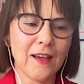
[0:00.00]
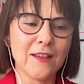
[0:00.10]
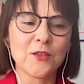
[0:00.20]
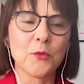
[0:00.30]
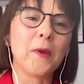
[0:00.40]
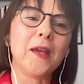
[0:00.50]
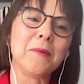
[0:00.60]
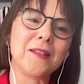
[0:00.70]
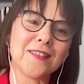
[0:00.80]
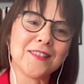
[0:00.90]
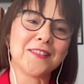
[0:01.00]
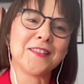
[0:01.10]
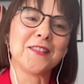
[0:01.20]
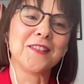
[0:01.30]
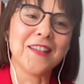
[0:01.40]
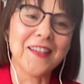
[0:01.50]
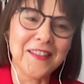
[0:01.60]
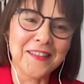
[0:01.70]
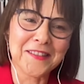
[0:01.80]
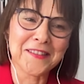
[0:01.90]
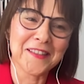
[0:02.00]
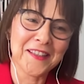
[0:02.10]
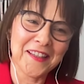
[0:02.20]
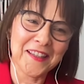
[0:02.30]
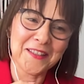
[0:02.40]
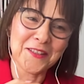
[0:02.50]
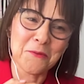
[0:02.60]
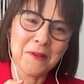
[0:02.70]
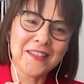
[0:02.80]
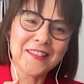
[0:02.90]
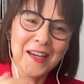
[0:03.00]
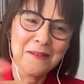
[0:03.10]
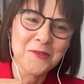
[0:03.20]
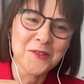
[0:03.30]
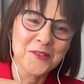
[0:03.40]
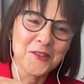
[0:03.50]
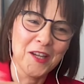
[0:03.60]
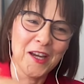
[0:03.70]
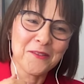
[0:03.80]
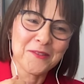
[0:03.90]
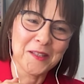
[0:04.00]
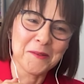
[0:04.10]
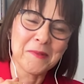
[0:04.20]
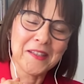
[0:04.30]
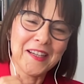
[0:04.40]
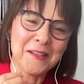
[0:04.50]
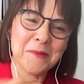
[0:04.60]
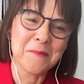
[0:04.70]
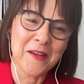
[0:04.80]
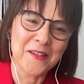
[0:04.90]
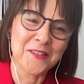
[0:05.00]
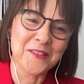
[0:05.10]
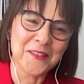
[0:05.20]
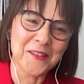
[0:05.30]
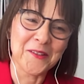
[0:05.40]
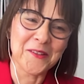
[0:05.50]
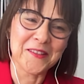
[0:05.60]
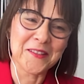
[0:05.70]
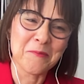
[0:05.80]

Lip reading: So maybe this is the seed. So when it comes on the shelves, I'll be mentioning you in this